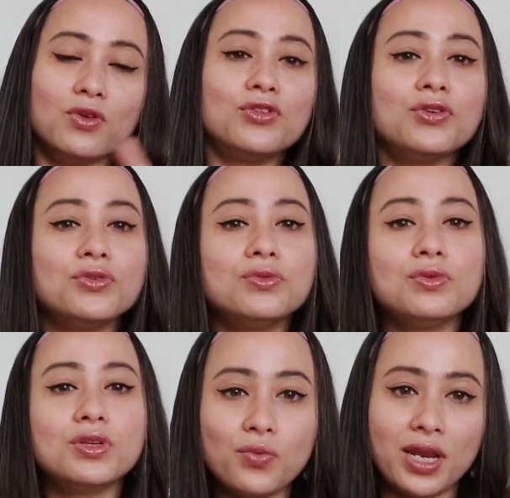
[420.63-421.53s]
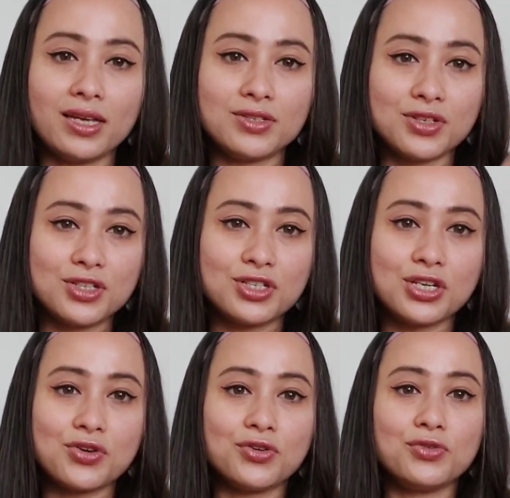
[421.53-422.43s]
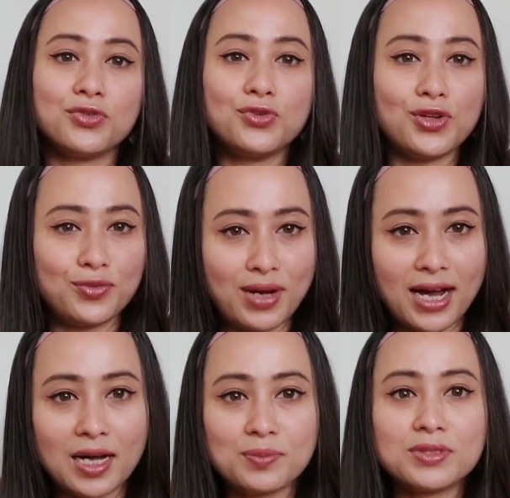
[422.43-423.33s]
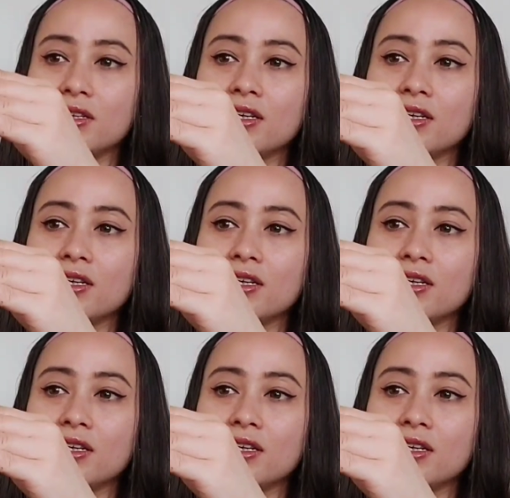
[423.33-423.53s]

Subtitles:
Although when I search it on Google Maps,